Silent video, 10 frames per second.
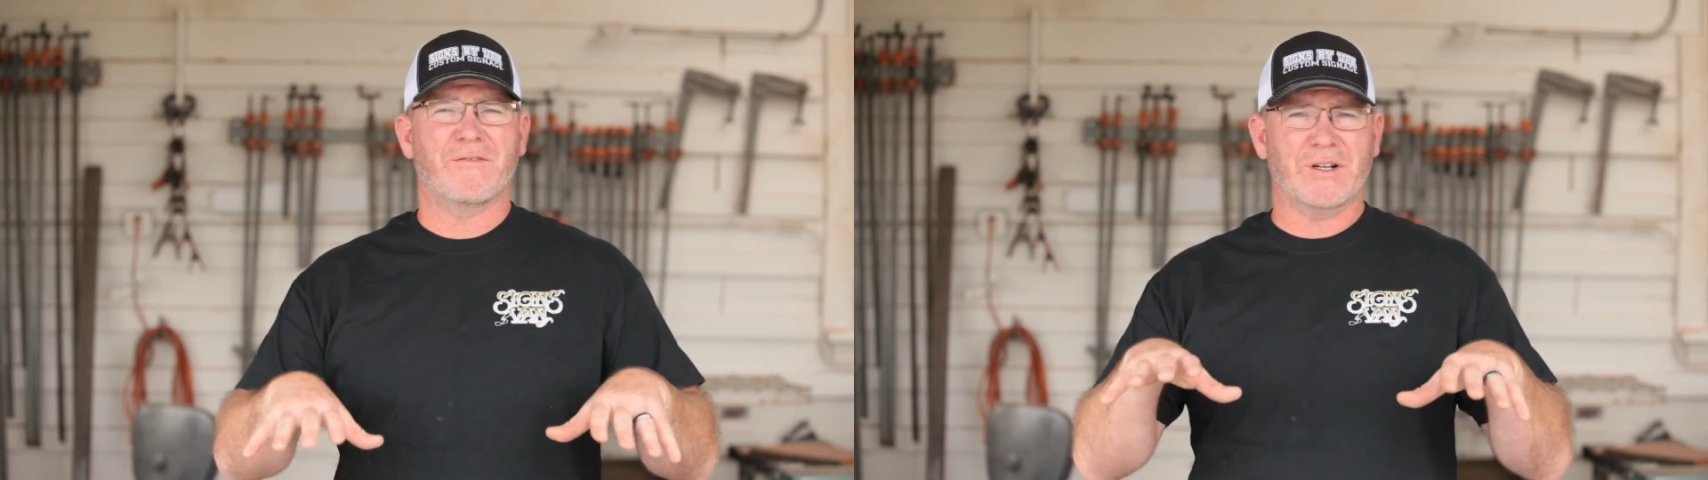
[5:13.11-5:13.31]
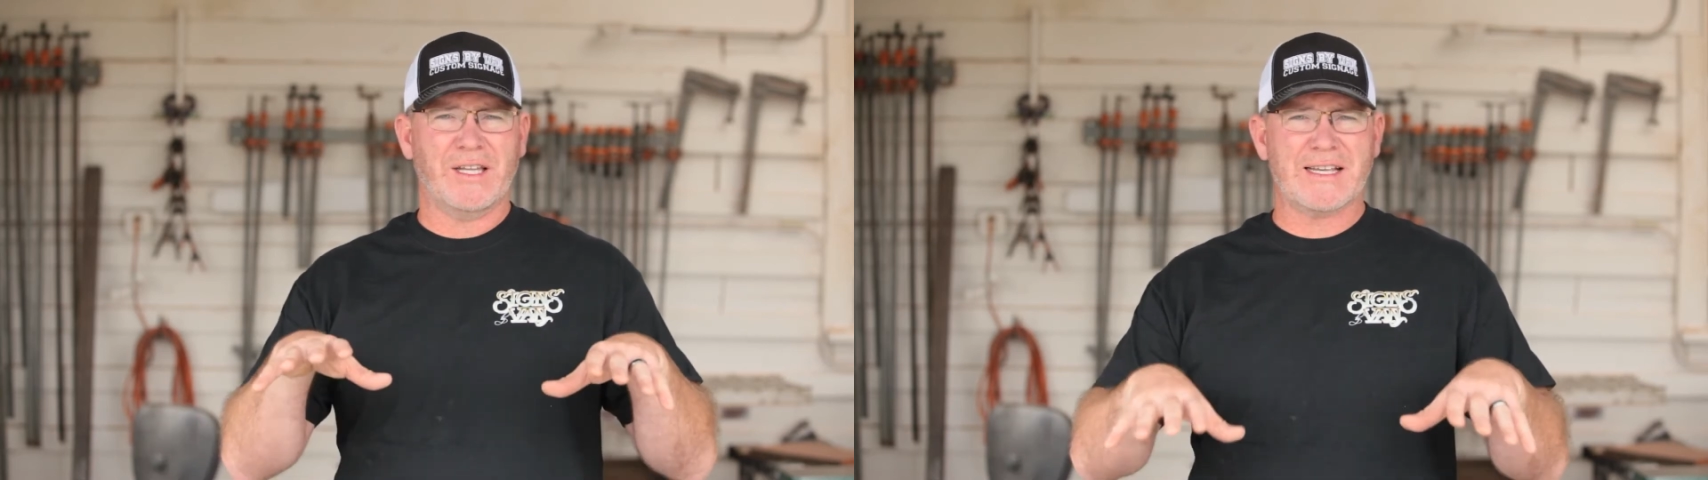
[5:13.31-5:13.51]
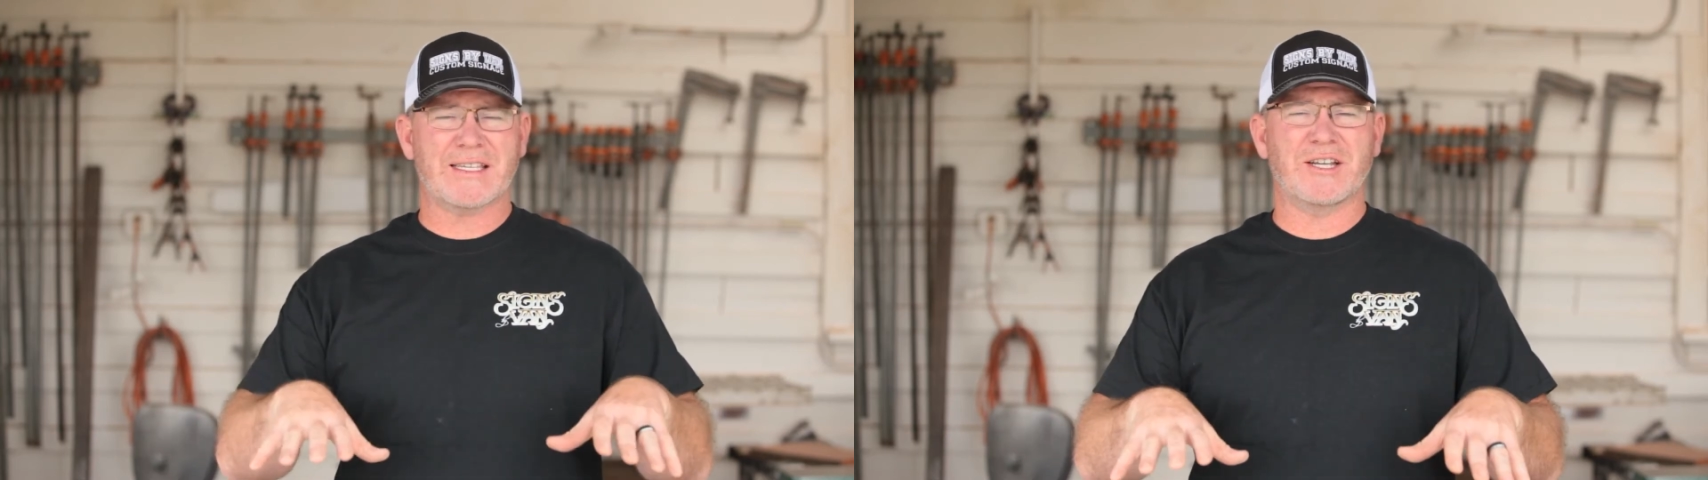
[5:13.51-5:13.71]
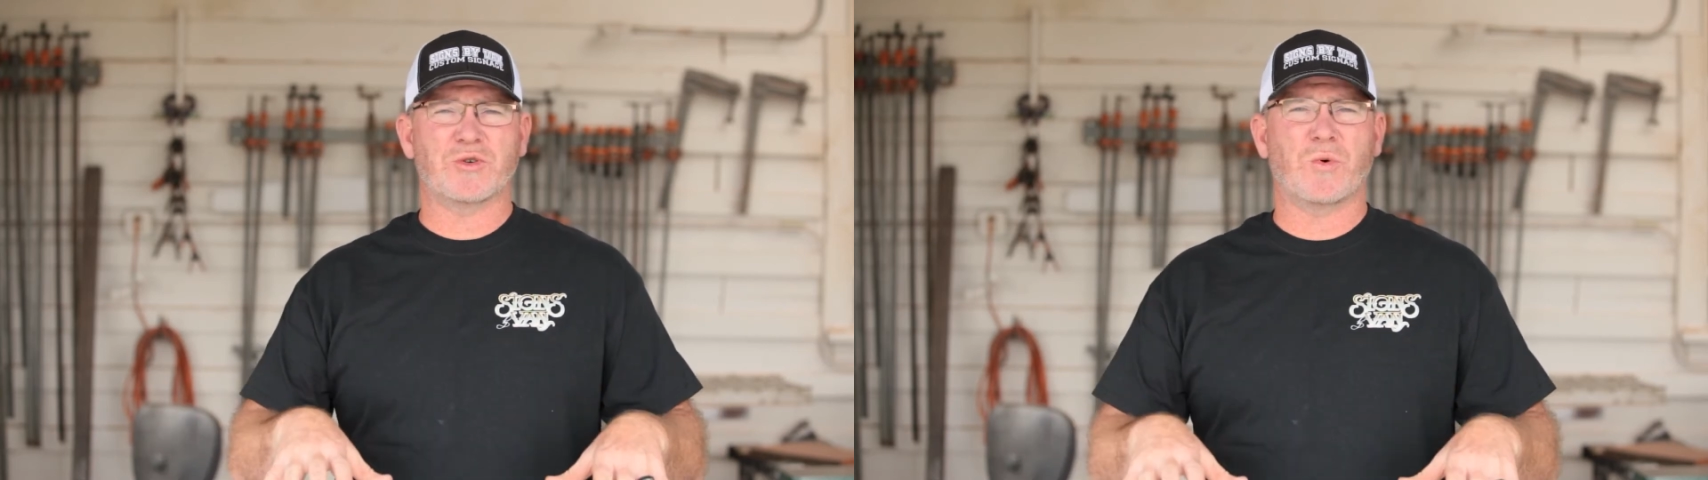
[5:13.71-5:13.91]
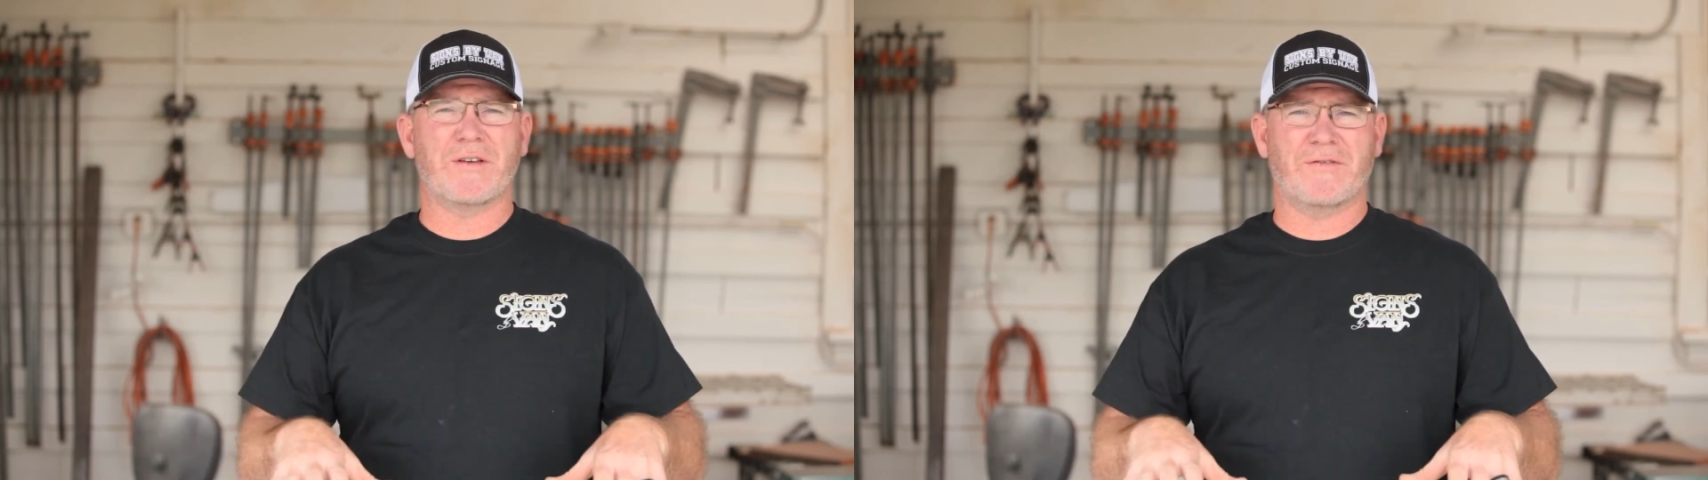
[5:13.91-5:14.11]
for less than
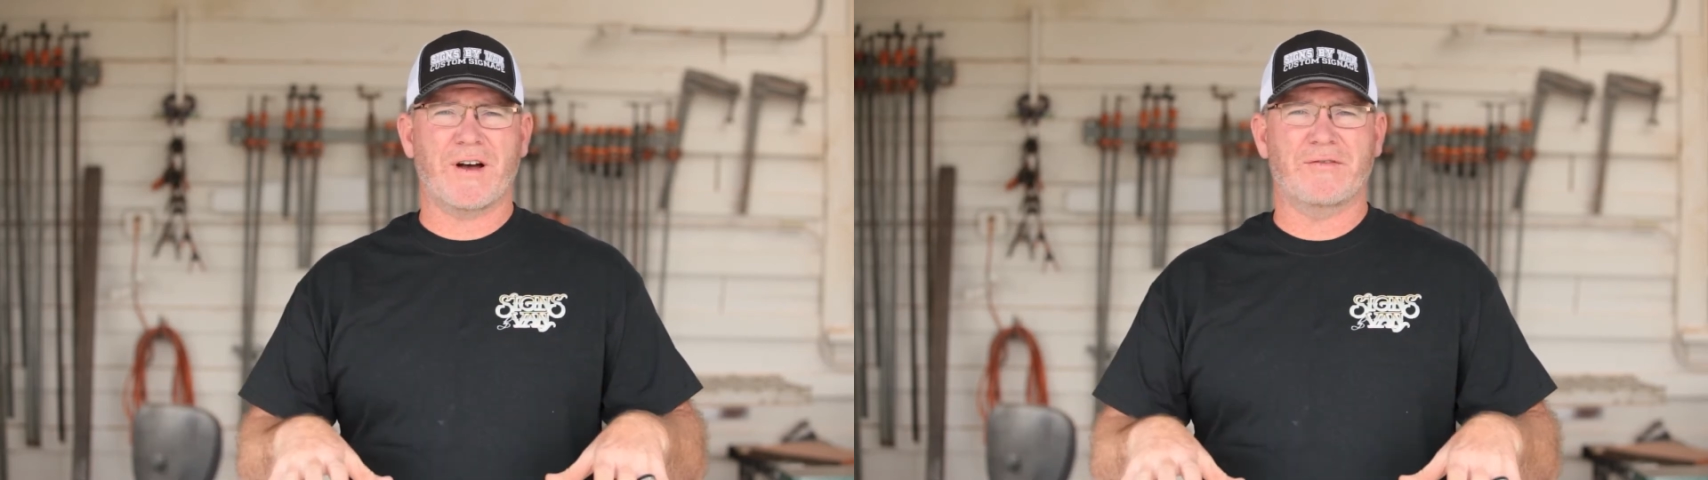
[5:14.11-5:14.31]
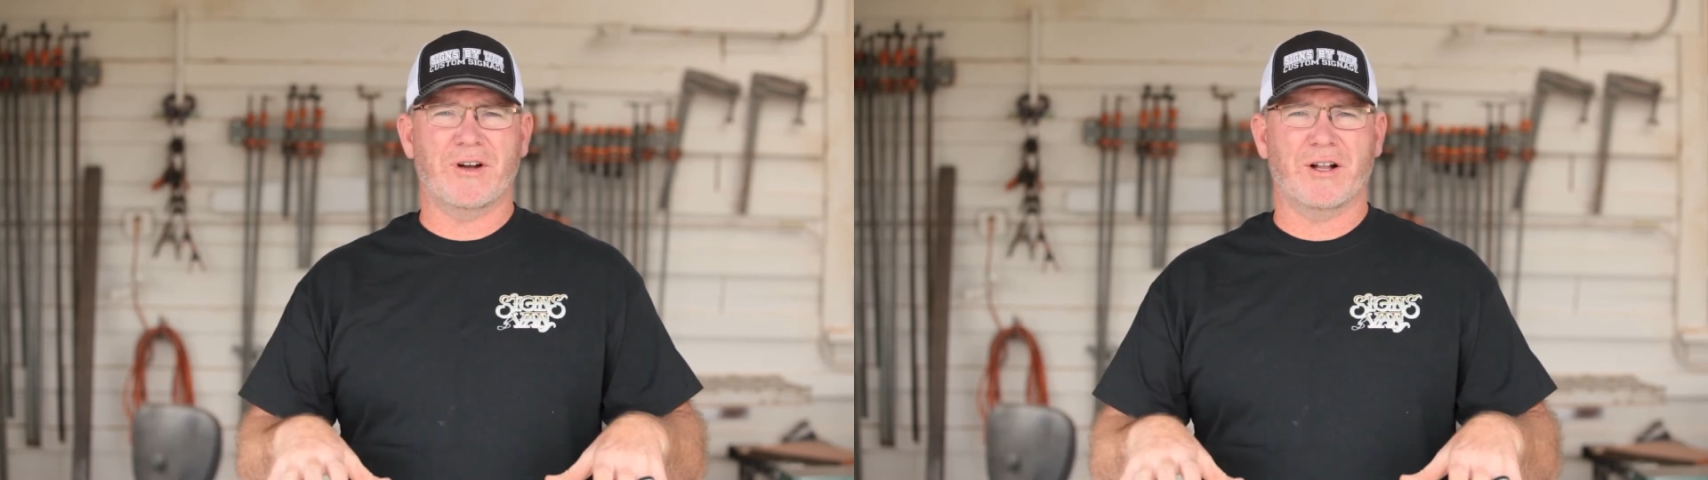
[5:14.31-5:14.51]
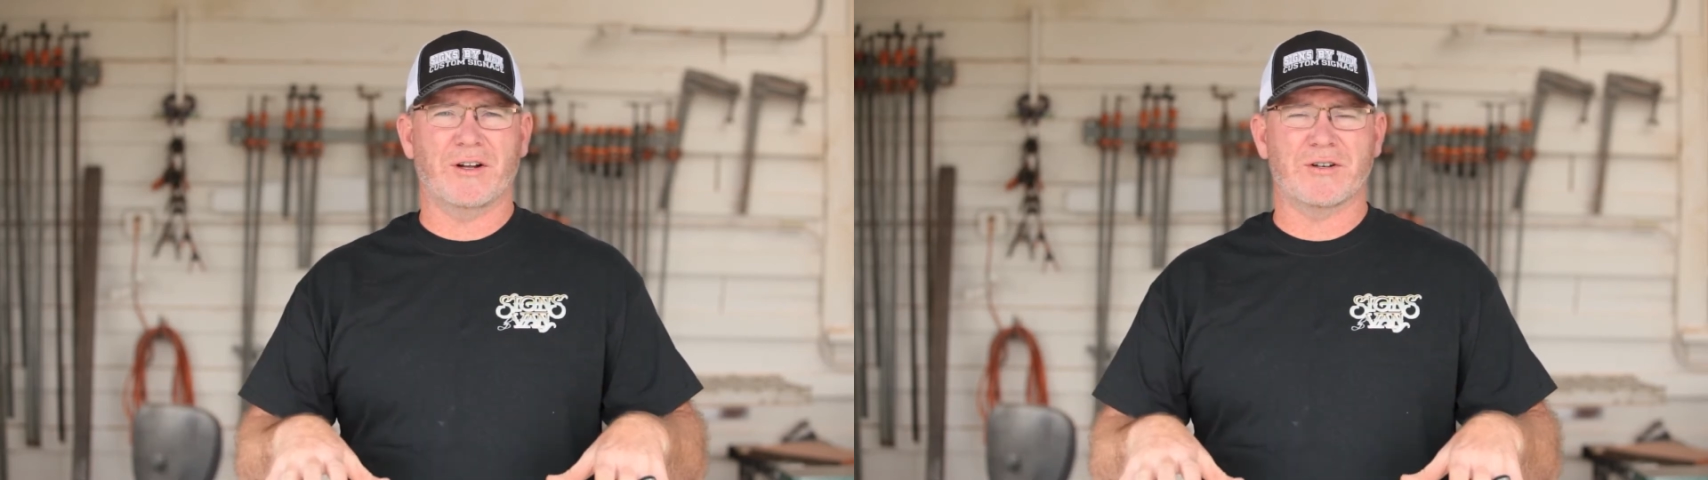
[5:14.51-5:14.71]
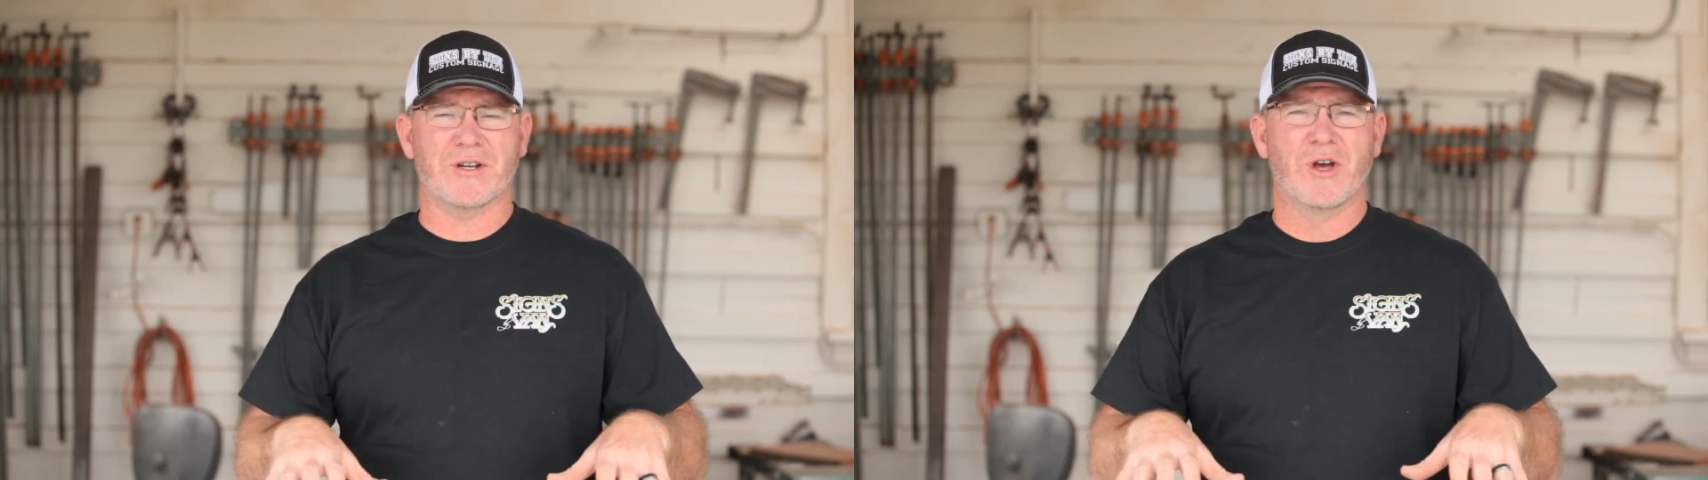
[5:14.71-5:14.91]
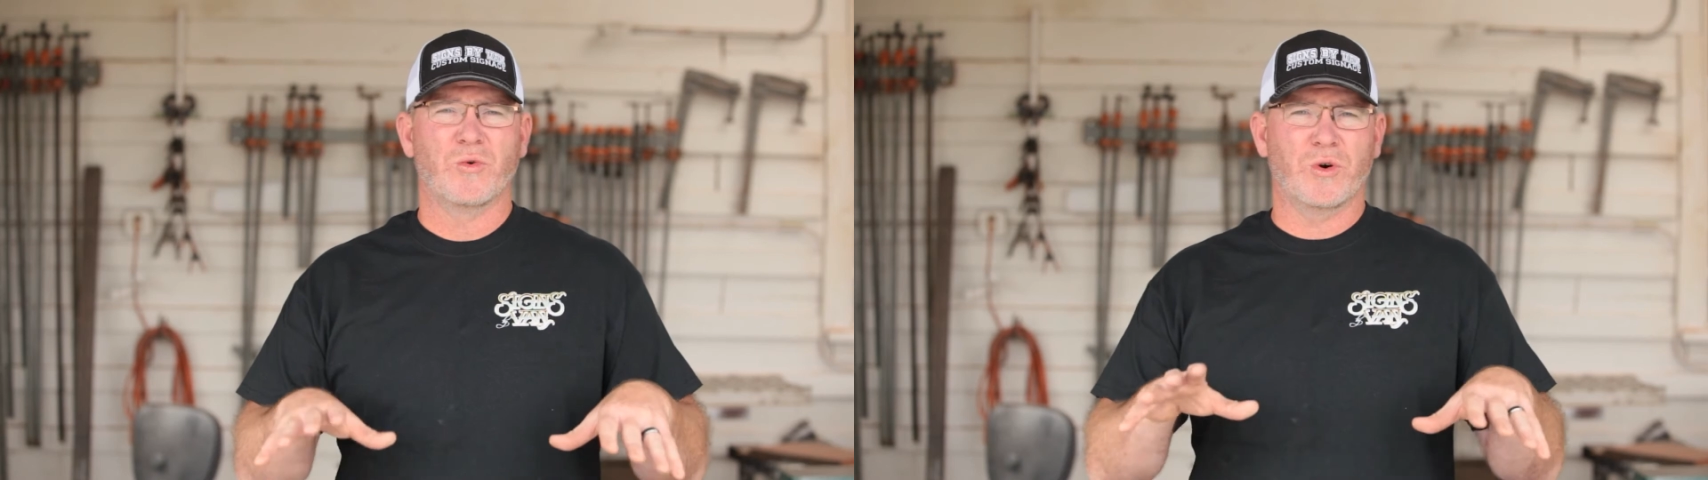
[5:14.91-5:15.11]
$25.